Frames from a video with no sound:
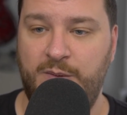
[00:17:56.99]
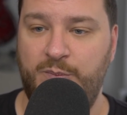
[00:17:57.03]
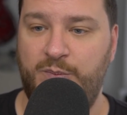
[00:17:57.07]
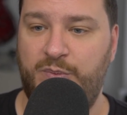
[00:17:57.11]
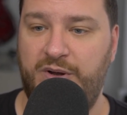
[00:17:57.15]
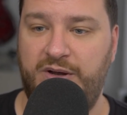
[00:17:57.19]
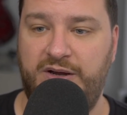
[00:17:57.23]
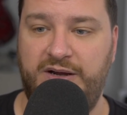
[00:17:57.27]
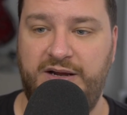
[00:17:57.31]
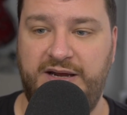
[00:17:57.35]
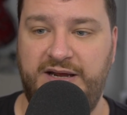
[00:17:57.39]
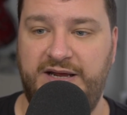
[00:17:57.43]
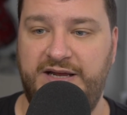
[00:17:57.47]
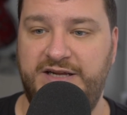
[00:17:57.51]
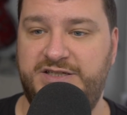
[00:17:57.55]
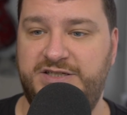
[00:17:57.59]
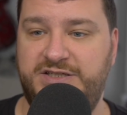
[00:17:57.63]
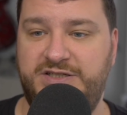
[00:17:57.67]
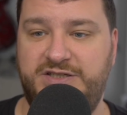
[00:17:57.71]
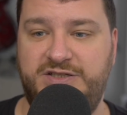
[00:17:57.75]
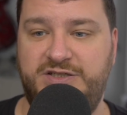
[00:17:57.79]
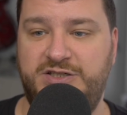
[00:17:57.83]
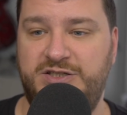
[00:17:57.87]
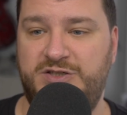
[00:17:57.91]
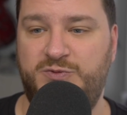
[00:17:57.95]
But it's
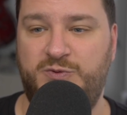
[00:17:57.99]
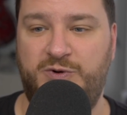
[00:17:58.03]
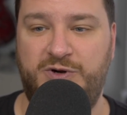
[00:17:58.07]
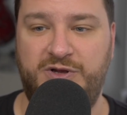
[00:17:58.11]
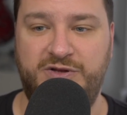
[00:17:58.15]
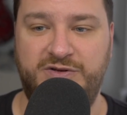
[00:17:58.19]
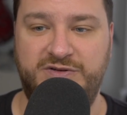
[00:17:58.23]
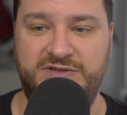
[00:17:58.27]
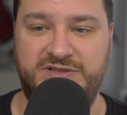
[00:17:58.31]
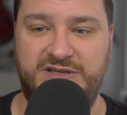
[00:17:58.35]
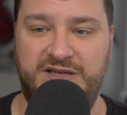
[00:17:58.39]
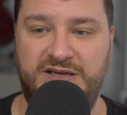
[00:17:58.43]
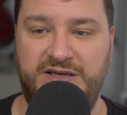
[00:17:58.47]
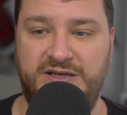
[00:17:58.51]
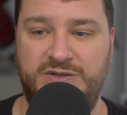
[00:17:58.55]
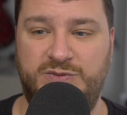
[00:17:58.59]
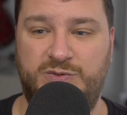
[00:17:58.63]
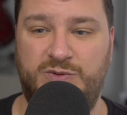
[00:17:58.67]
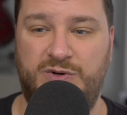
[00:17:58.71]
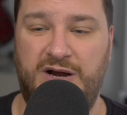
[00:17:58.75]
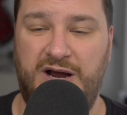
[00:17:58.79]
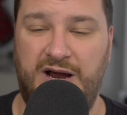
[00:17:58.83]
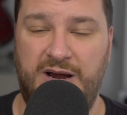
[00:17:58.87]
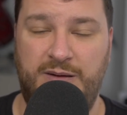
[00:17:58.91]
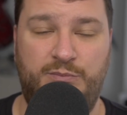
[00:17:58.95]
just one of those things
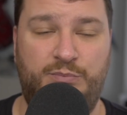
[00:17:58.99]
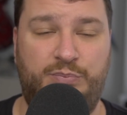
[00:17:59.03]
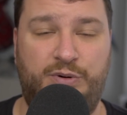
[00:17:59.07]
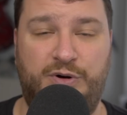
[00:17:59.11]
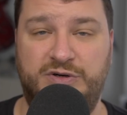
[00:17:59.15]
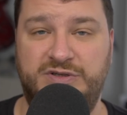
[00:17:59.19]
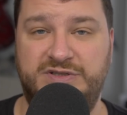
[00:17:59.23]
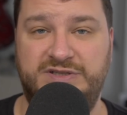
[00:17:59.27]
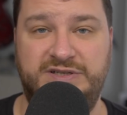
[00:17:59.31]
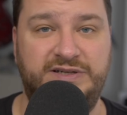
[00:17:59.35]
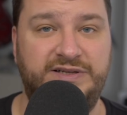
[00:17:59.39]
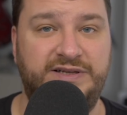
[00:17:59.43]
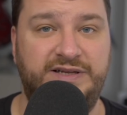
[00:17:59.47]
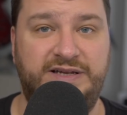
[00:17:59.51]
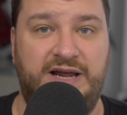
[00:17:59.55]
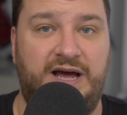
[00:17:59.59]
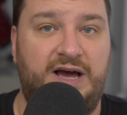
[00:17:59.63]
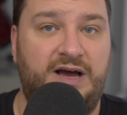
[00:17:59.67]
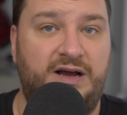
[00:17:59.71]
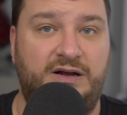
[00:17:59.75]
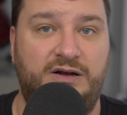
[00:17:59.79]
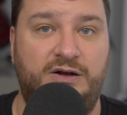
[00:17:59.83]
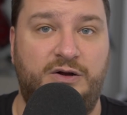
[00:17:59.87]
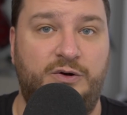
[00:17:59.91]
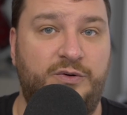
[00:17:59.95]
where I'm personally
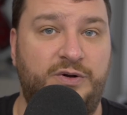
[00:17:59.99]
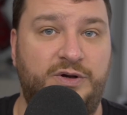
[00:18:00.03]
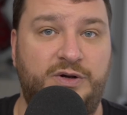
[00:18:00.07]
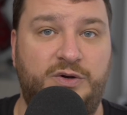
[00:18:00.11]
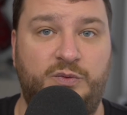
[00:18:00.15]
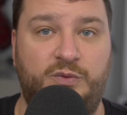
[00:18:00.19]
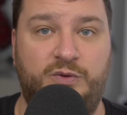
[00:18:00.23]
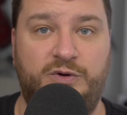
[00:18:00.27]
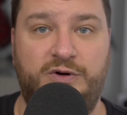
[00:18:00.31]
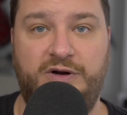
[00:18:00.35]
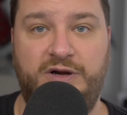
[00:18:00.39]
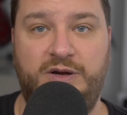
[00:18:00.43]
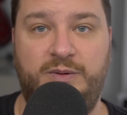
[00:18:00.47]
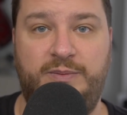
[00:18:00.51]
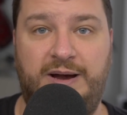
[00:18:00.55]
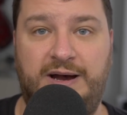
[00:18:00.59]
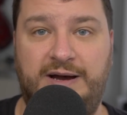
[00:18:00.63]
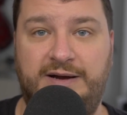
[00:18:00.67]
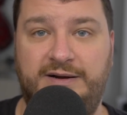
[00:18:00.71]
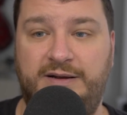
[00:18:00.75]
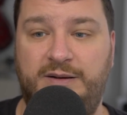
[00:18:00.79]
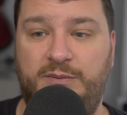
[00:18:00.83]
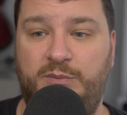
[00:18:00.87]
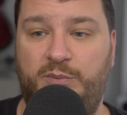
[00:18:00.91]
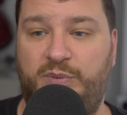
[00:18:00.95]
not going to worry
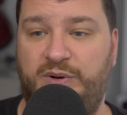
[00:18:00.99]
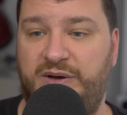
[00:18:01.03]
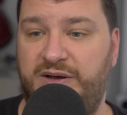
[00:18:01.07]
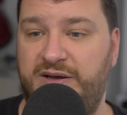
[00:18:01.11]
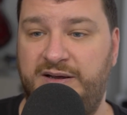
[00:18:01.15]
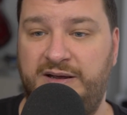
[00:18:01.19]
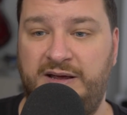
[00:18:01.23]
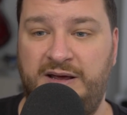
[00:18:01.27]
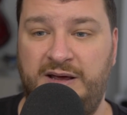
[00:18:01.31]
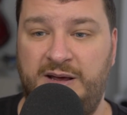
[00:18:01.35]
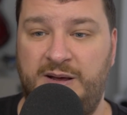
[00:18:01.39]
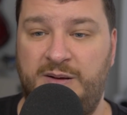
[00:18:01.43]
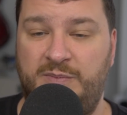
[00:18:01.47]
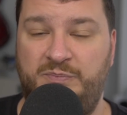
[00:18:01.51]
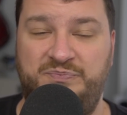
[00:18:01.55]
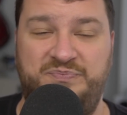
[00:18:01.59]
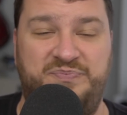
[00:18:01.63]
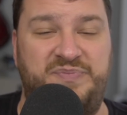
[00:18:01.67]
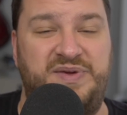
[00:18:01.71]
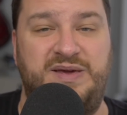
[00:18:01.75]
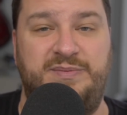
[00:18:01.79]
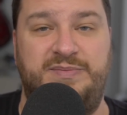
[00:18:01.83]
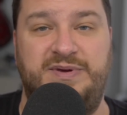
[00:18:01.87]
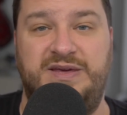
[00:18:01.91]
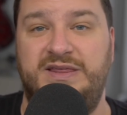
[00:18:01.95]
about it, but
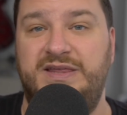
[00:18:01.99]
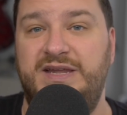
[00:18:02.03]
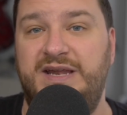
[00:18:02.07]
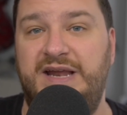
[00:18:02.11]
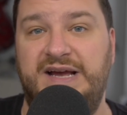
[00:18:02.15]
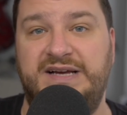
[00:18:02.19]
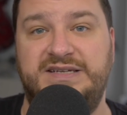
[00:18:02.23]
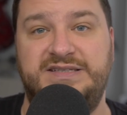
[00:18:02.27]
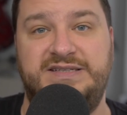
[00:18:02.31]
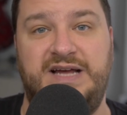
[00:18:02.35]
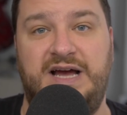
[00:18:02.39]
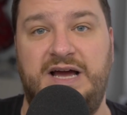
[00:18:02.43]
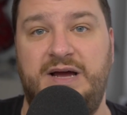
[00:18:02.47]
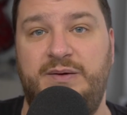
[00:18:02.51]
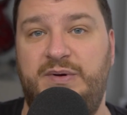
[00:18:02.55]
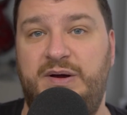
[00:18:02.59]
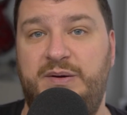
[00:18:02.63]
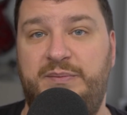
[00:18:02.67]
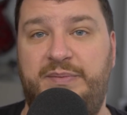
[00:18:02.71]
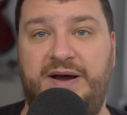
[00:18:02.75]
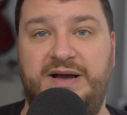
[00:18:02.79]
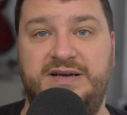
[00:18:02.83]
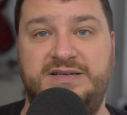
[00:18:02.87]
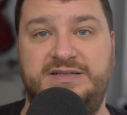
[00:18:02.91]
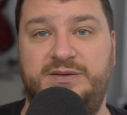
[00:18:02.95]
maybe the next time I
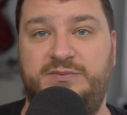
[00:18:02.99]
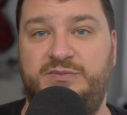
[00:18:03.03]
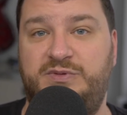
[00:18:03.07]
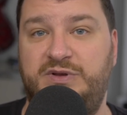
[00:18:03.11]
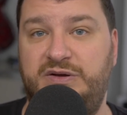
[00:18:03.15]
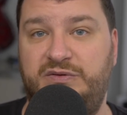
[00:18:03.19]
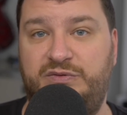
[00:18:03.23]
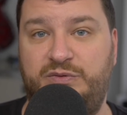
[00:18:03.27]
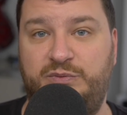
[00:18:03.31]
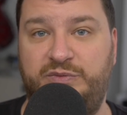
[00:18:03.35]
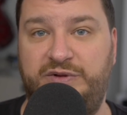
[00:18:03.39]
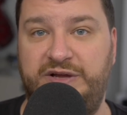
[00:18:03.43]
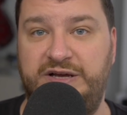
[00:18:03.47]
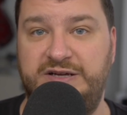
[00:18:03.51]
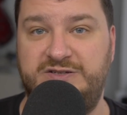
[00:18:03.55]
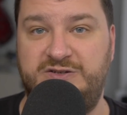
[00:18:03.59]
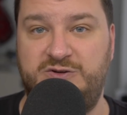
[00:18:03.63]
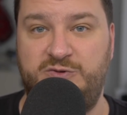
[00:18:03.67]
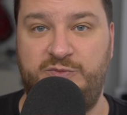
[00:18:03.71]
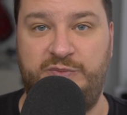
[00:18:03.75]
buy something from Laser